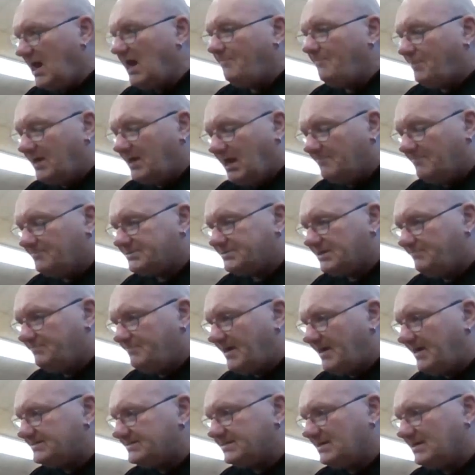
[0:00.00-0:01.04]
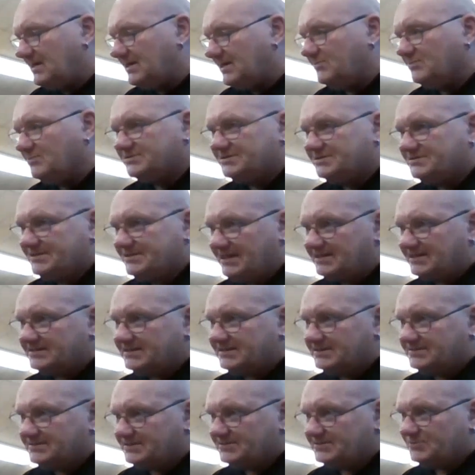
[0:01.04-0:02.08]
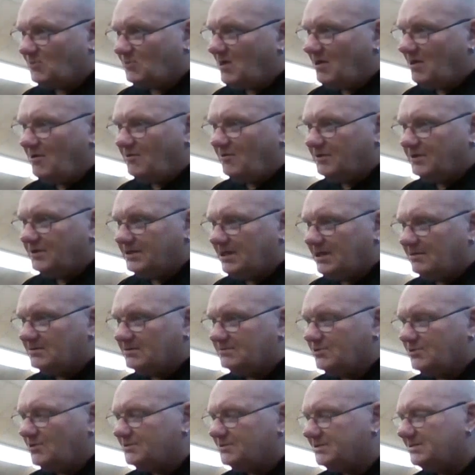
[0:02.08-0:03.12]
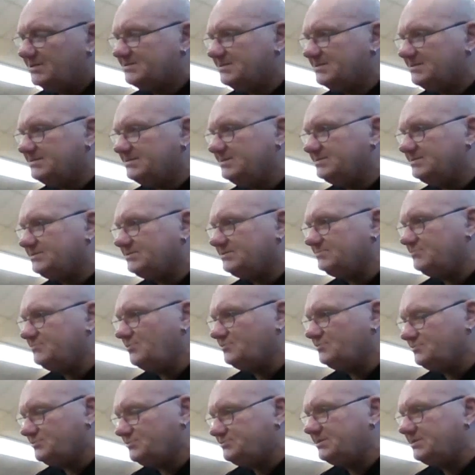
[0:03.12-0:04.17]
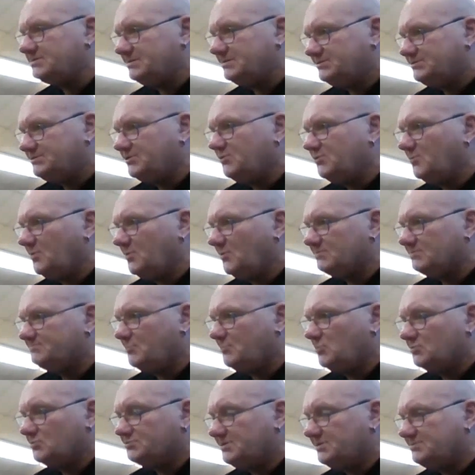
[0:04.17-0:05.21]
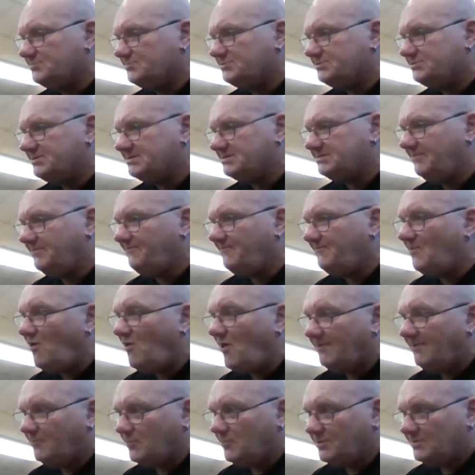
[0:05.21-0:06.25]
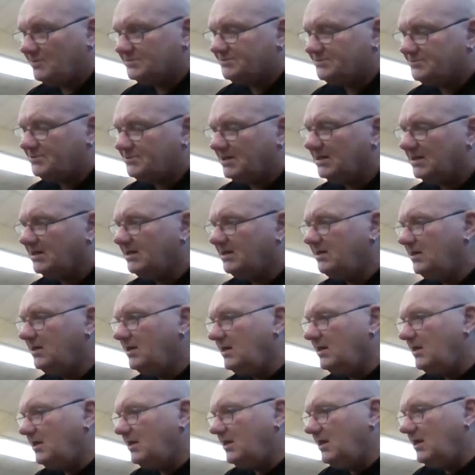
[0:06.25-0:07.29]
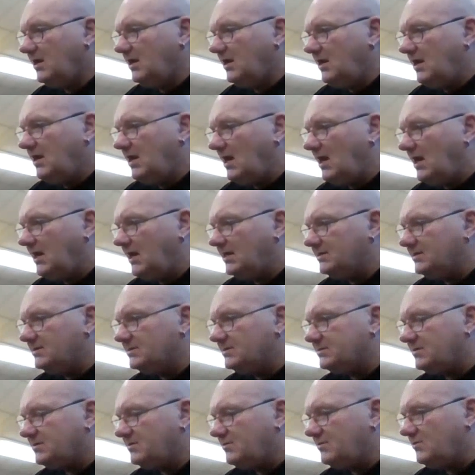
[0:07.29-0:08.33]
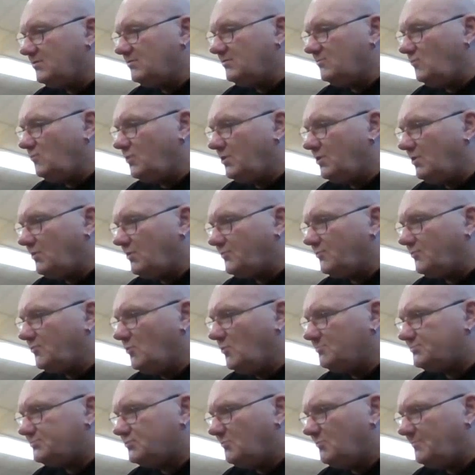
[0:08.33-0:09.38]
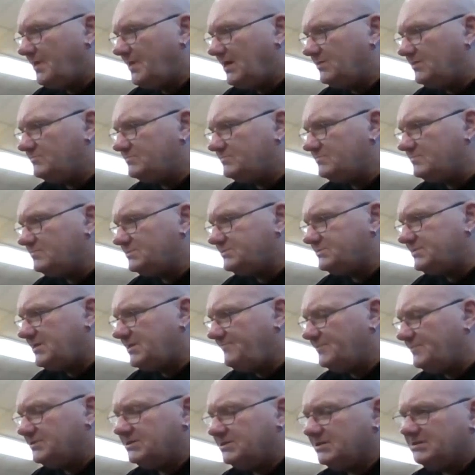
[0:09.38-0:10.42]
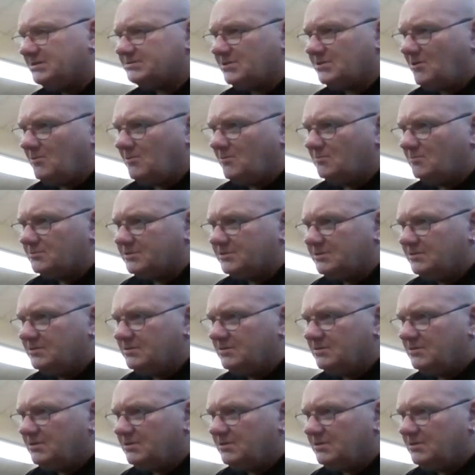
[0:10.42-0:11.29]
epilepsy. Basically, it was the 60s as well, you know, 1962 when I was born. So this was 65 when I was 3. And when I grew up to about 7 years old,